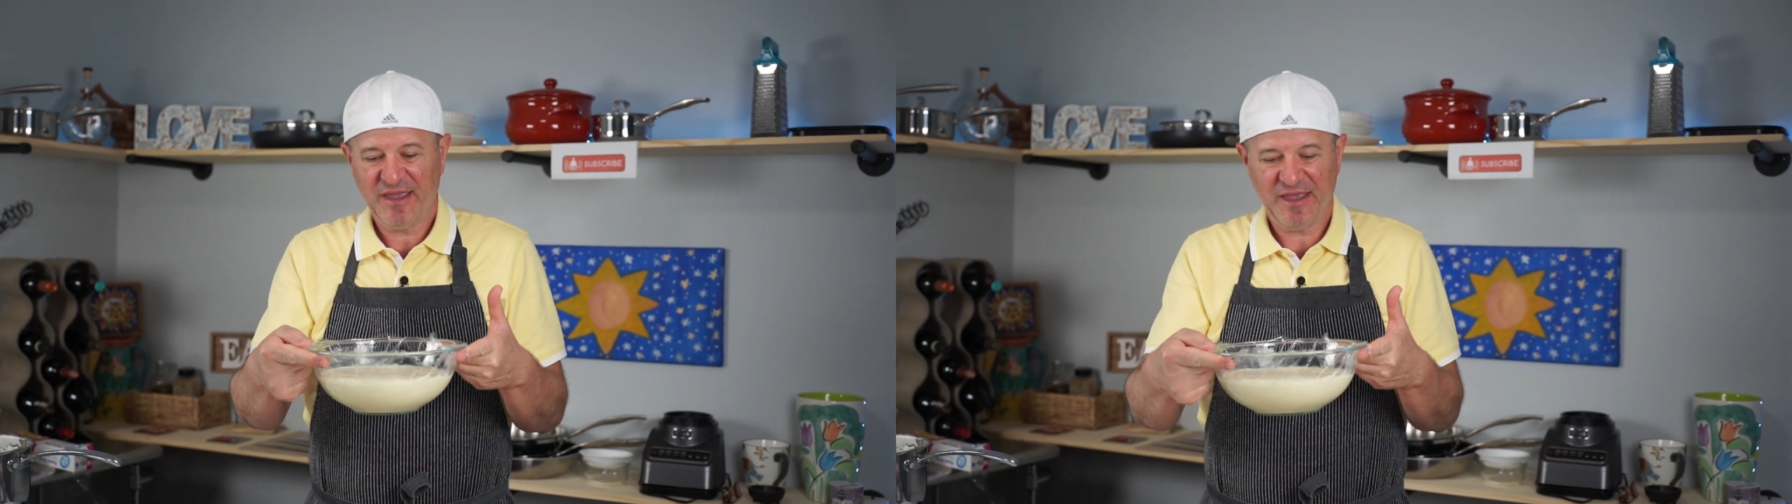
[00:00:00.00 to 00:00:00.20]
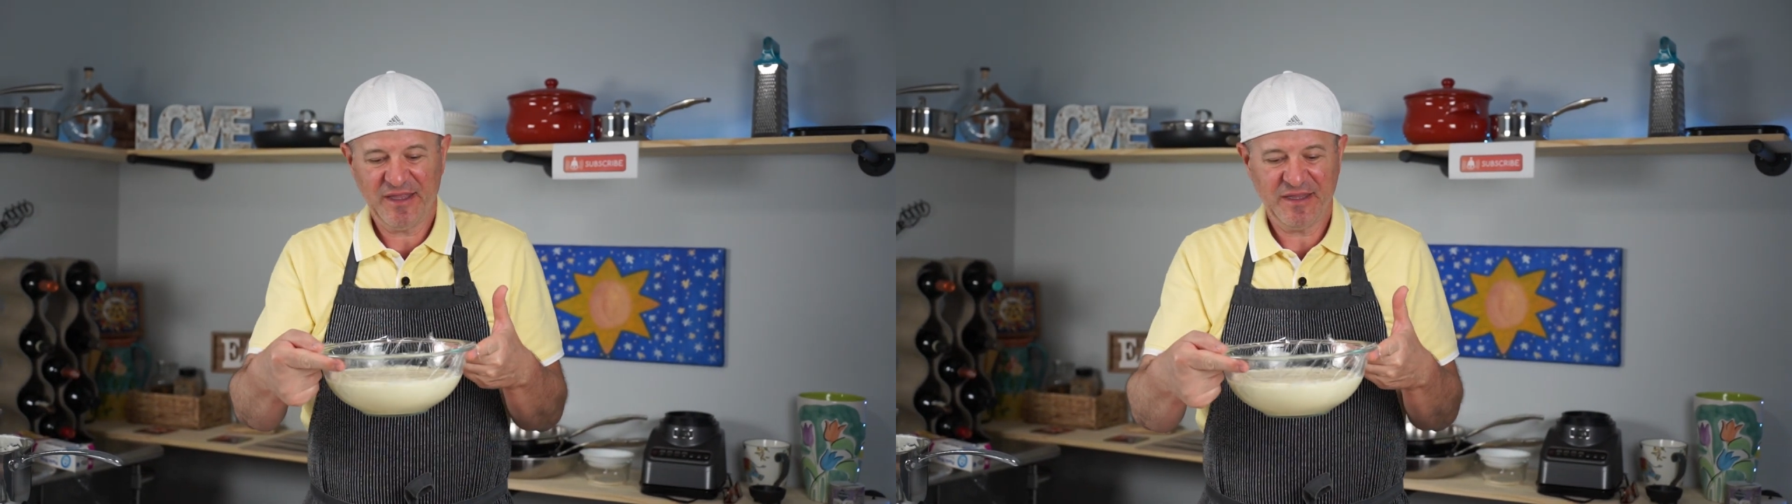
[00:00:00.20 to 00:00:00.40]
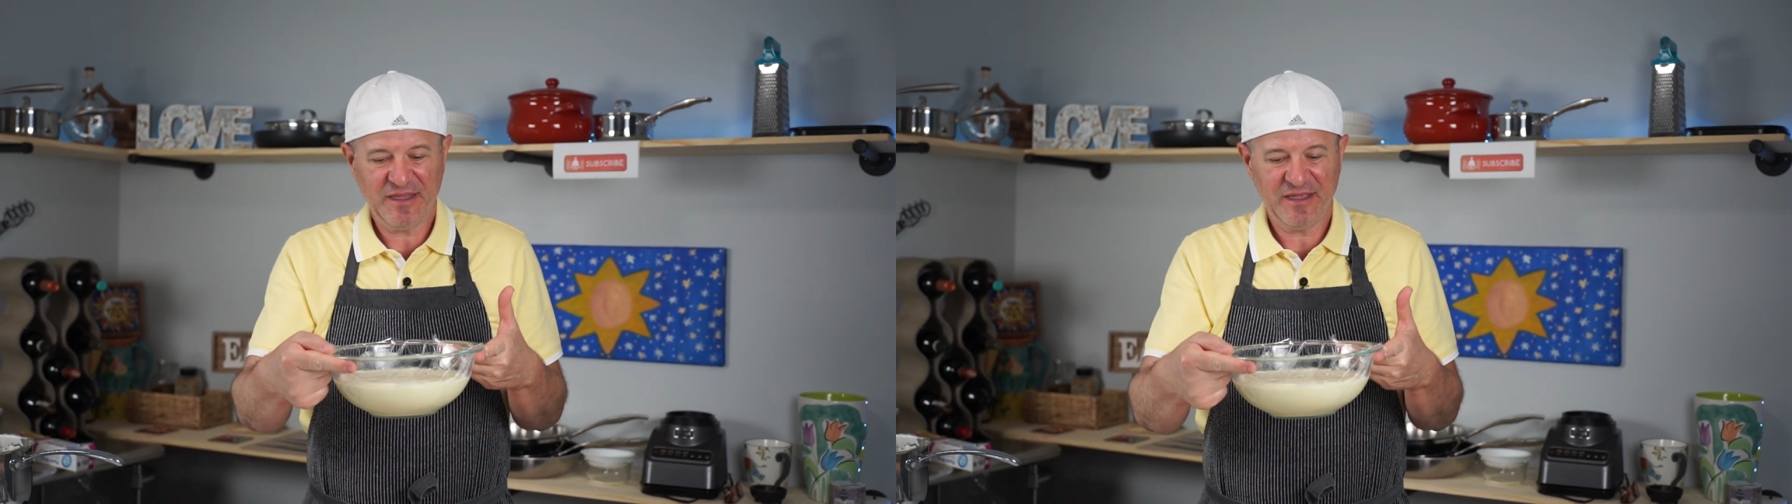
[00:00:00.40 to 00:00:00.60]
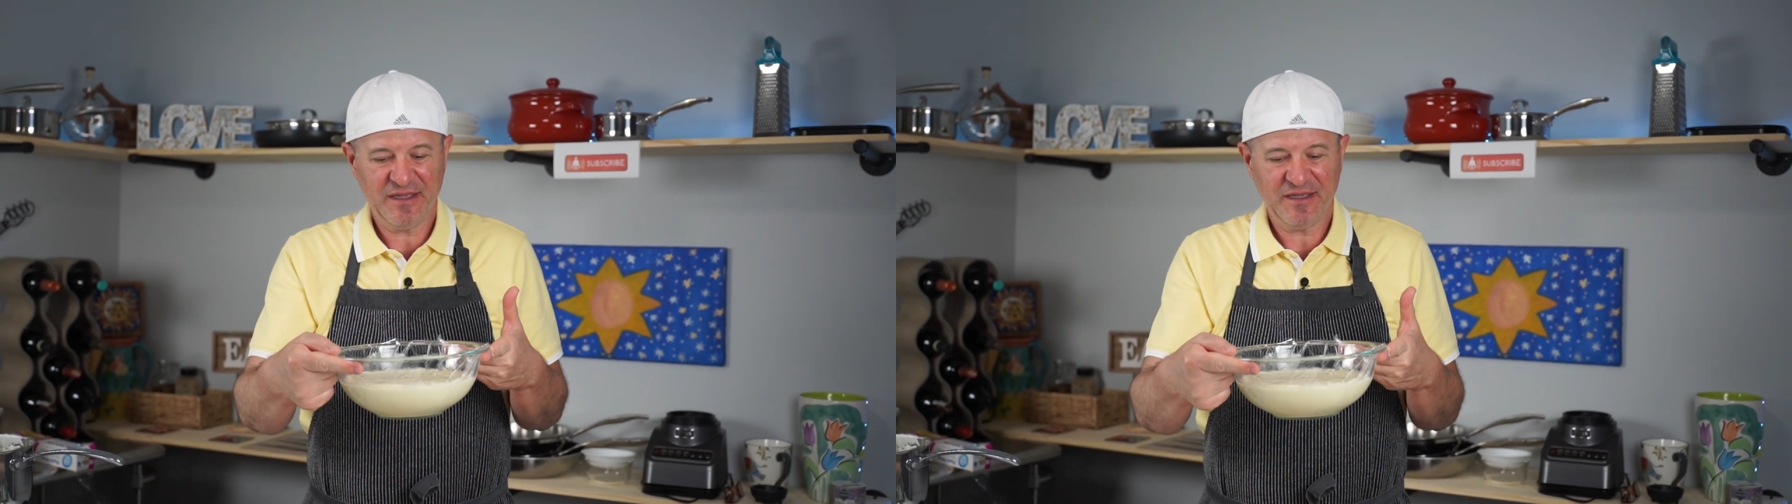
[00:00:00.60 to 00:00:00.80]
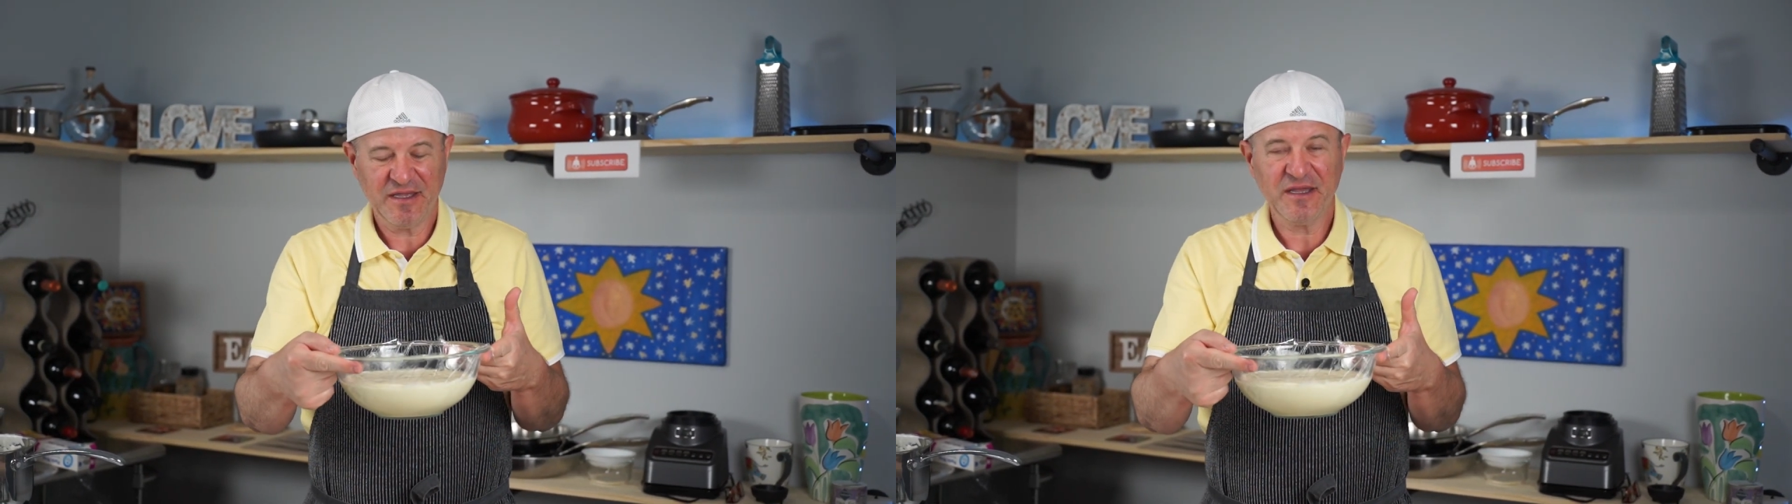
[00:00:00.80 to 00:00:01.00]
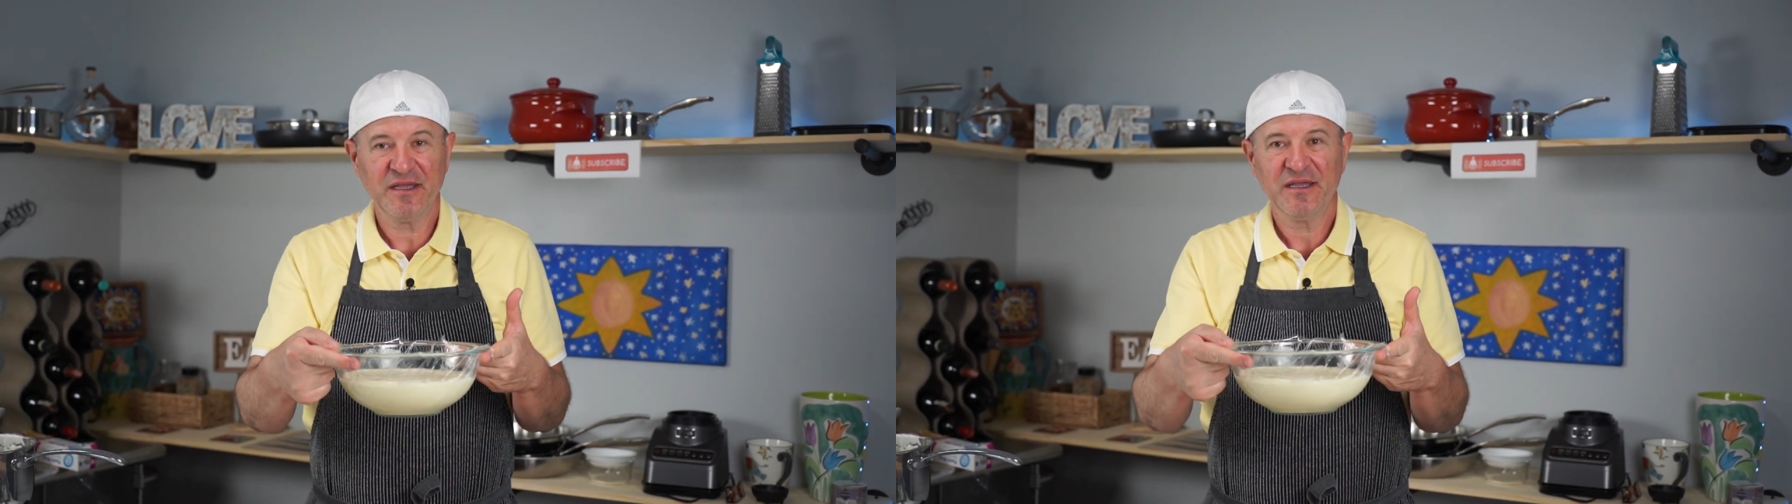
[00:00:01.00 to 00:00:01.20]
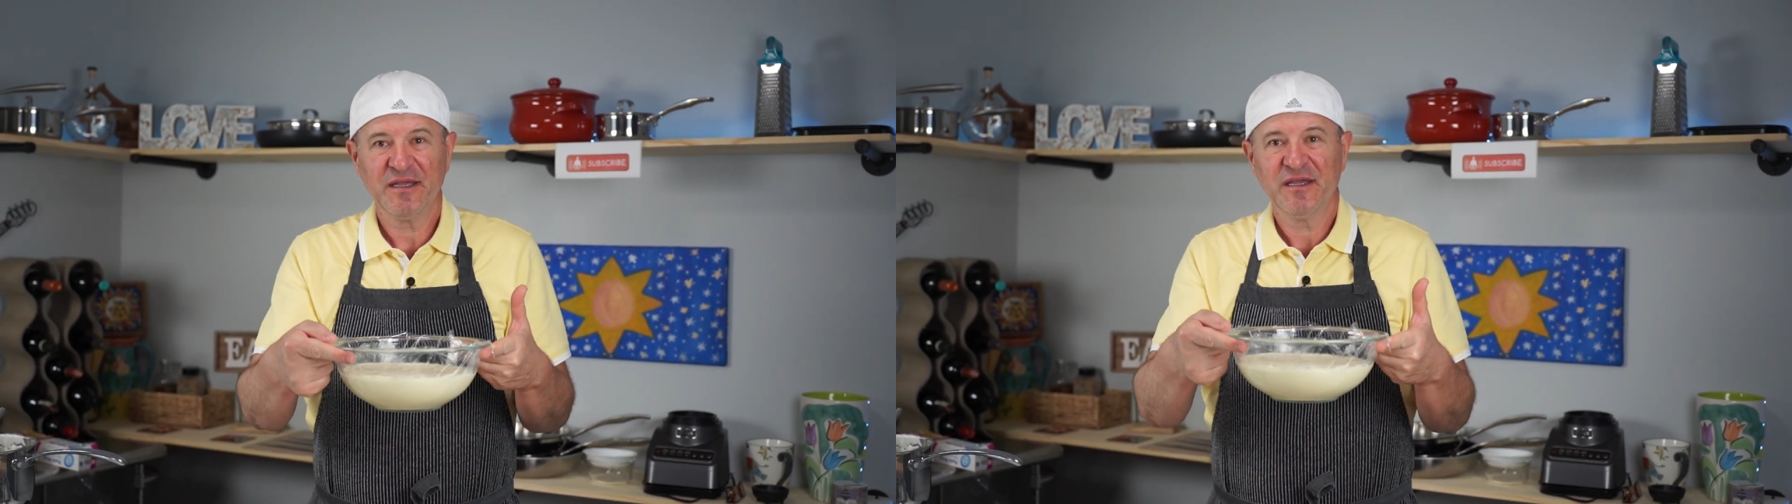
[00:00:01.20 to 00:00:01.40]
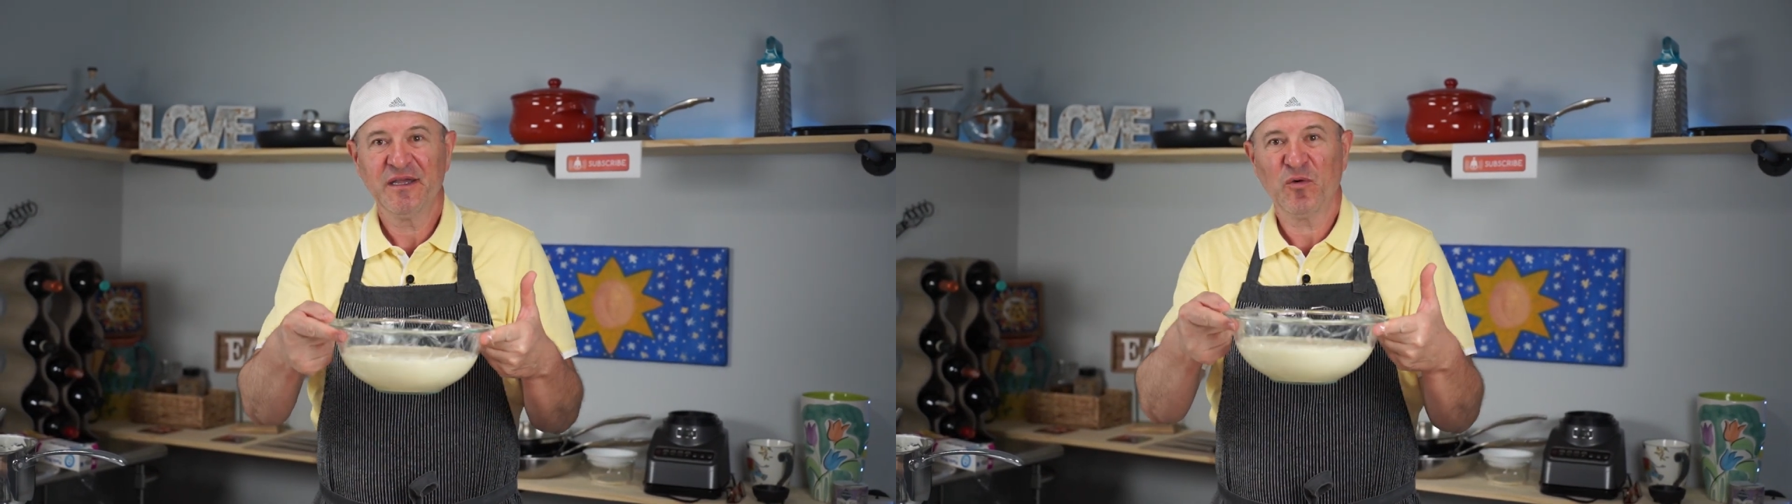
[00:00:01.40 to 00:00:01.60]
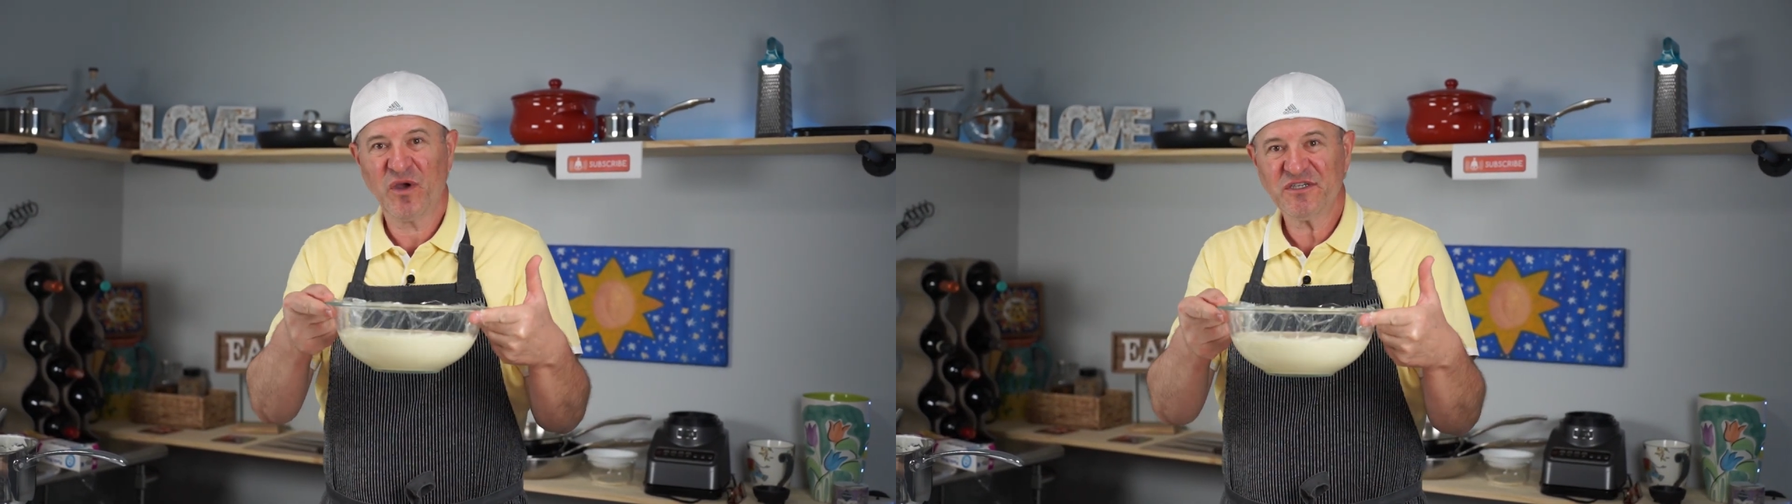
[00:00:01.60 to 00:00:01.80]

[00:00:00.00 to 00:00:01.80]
and watch